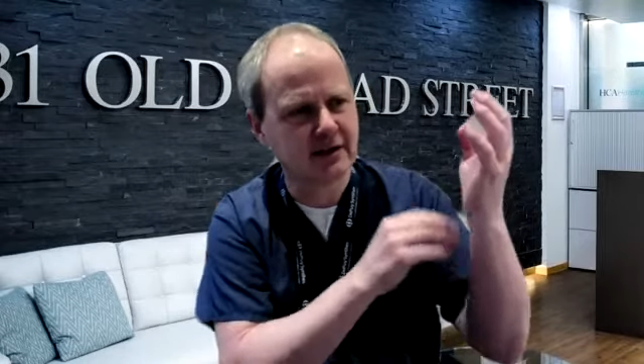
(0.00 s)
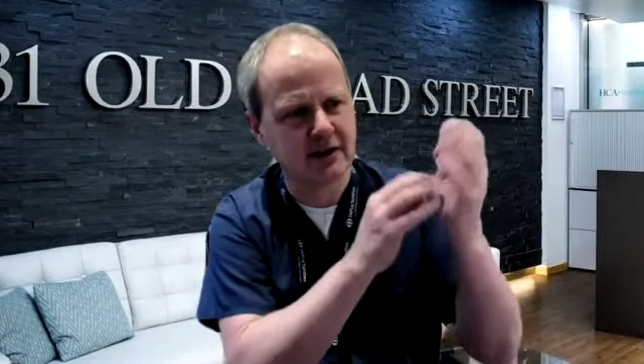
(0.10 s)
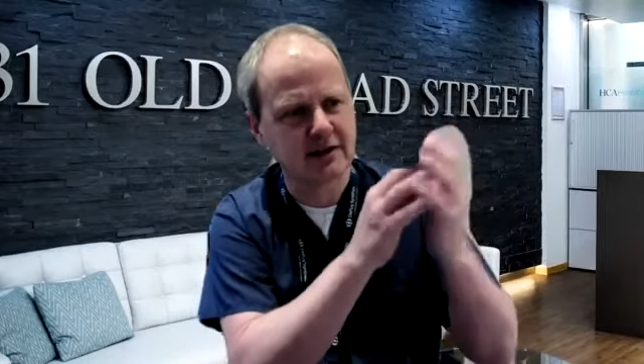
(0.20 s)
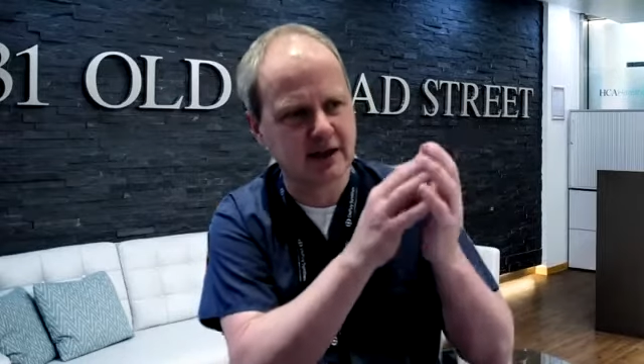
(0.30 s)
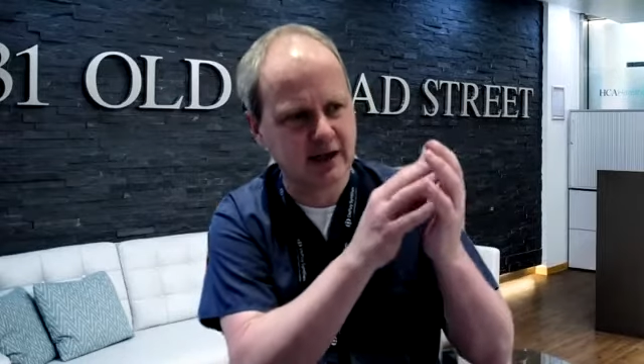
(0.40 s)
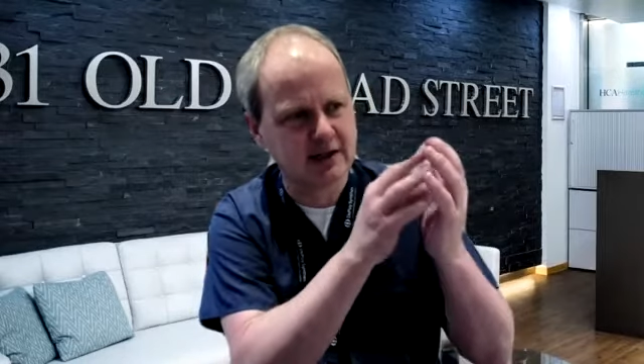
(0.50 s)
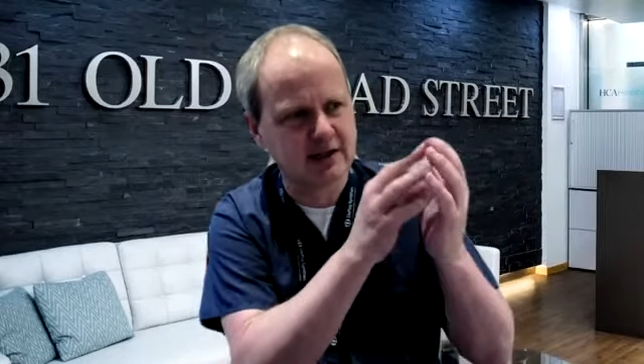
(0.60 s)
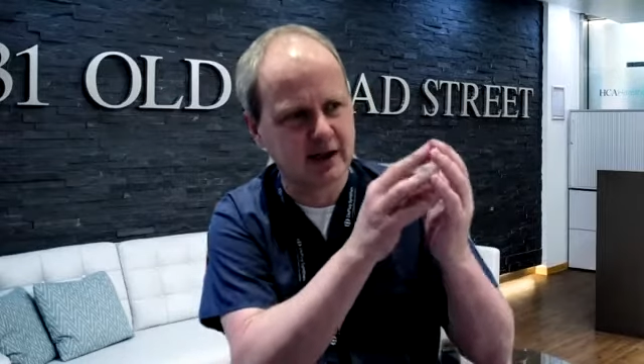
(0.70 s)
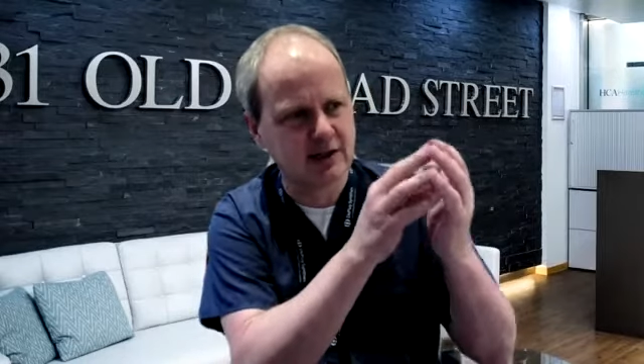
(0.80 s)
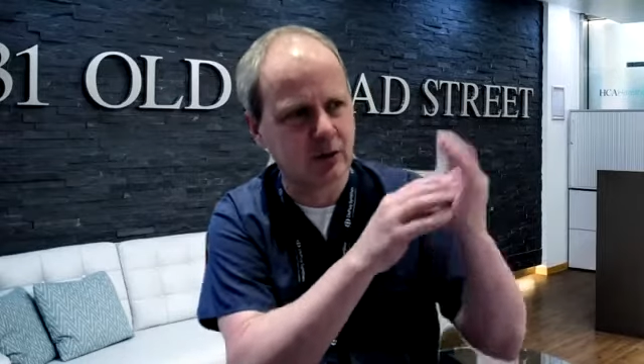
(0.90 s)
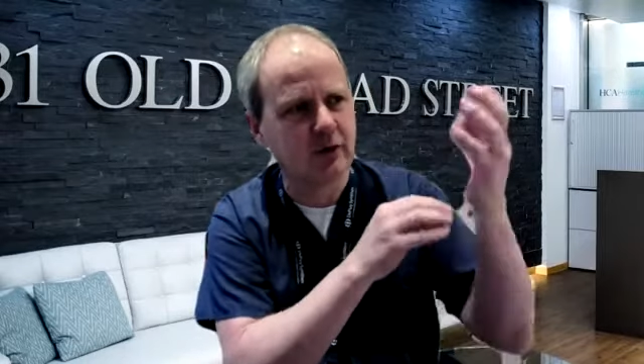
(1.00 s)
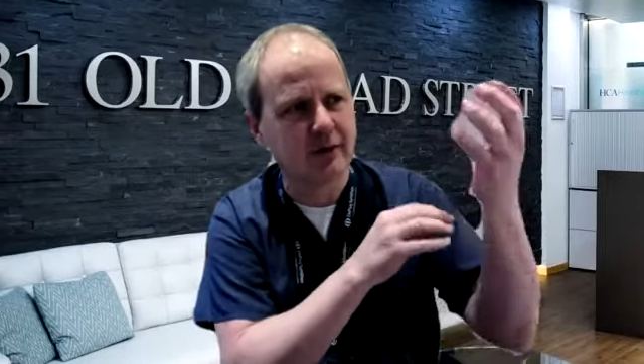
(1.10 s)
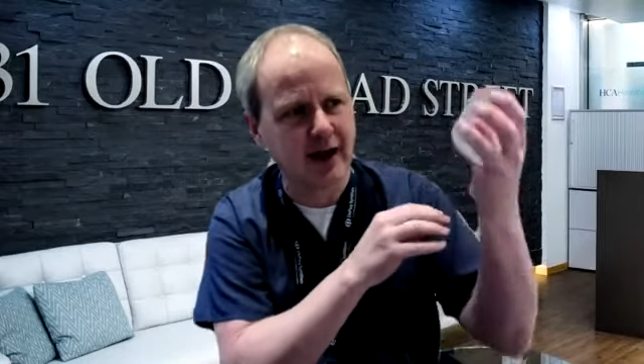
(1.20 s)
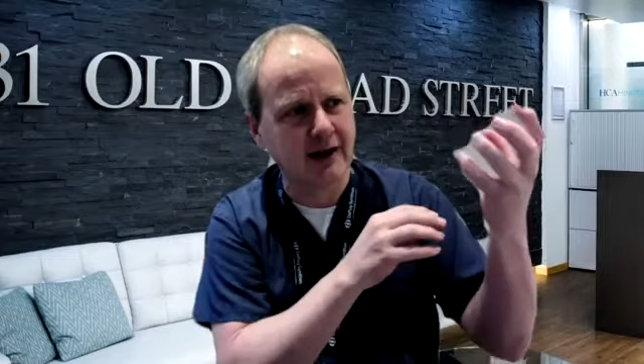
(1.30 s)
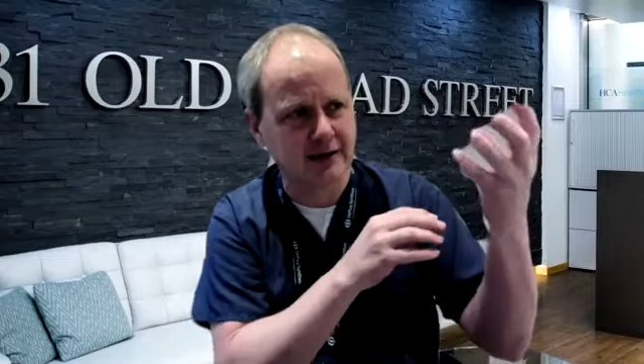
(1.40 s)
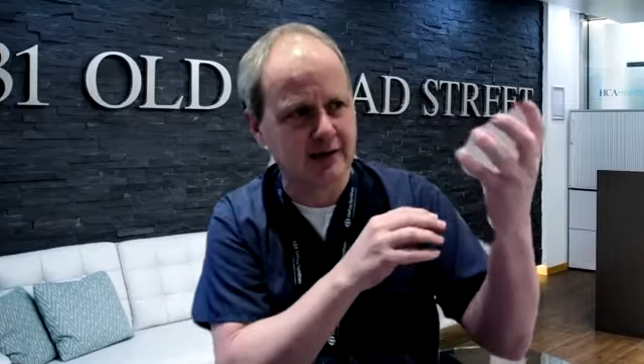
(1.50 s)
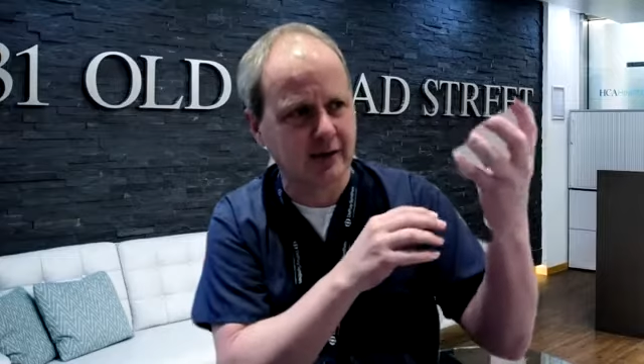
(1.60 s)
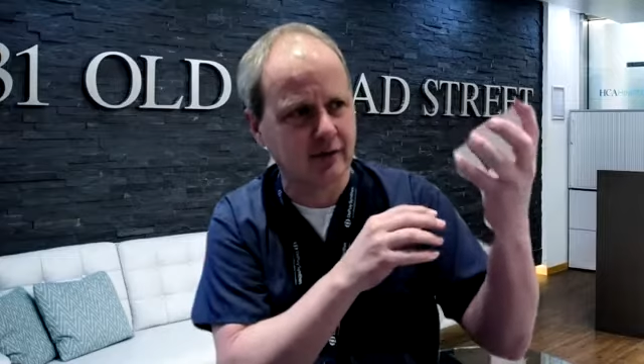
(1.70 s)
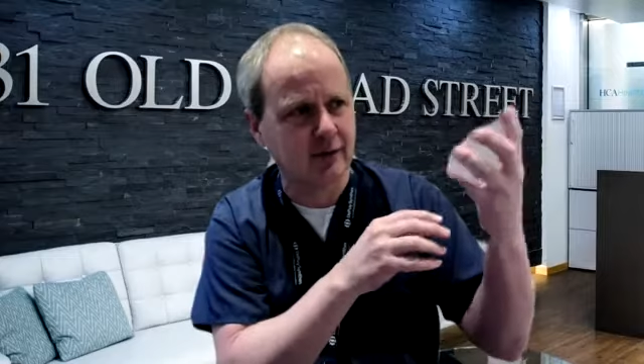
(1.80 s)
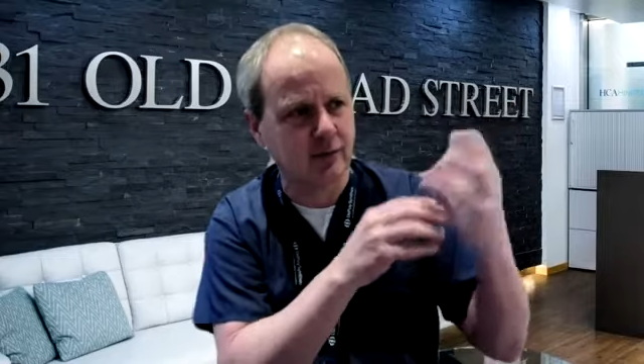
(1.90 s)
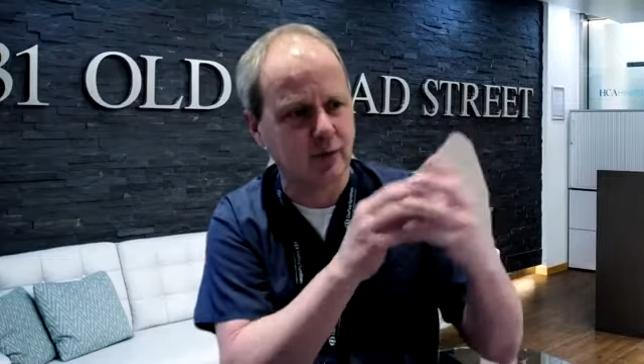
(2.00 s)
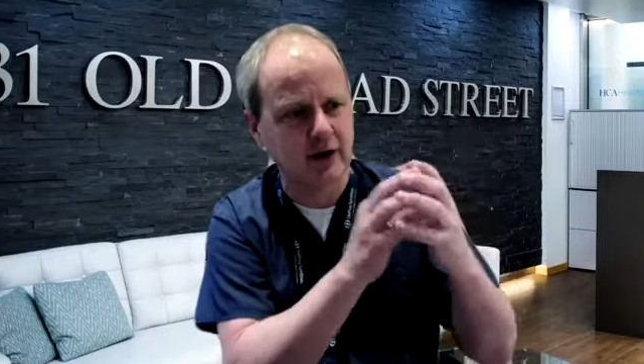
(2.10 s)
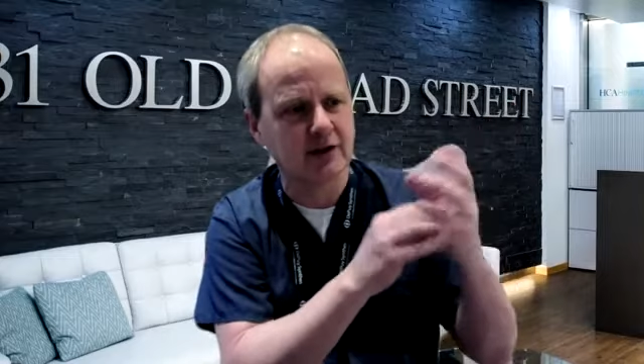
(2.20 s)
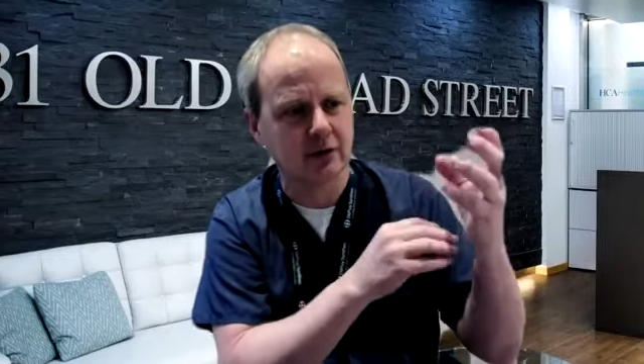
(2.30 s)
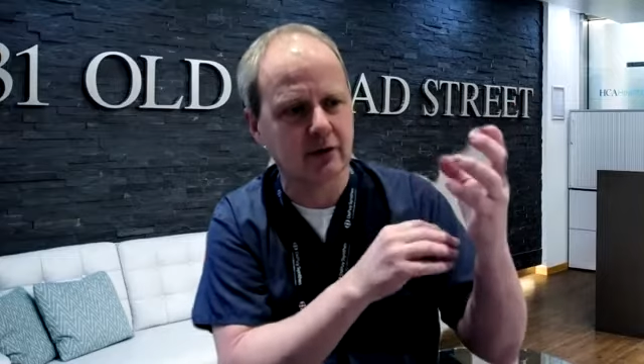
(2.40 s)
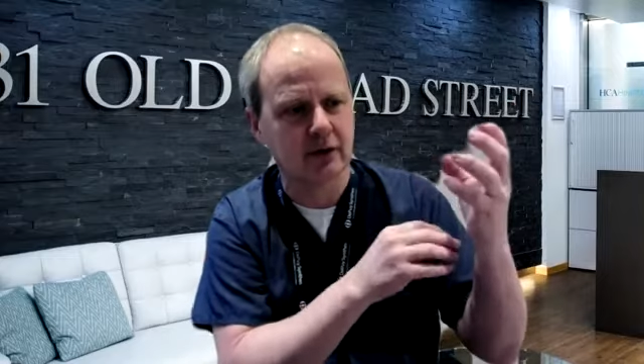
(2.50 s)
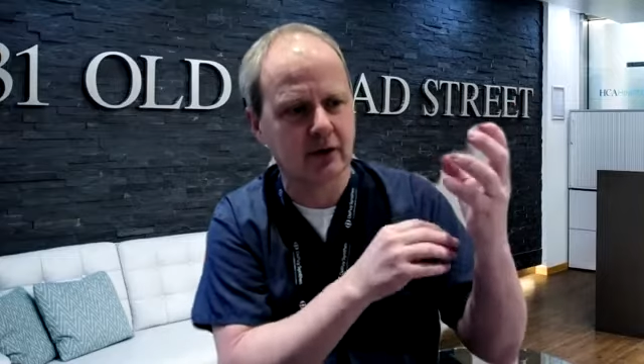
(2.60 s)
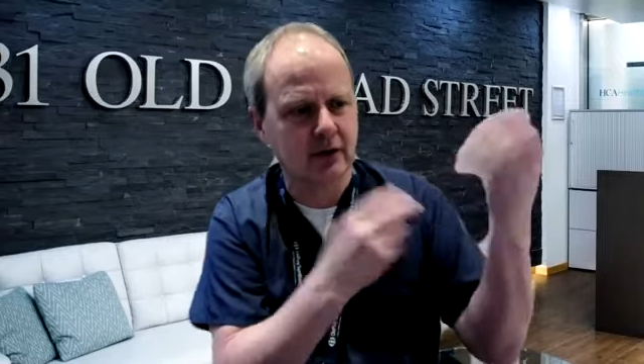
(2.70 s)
And it's all of that stuff that brings on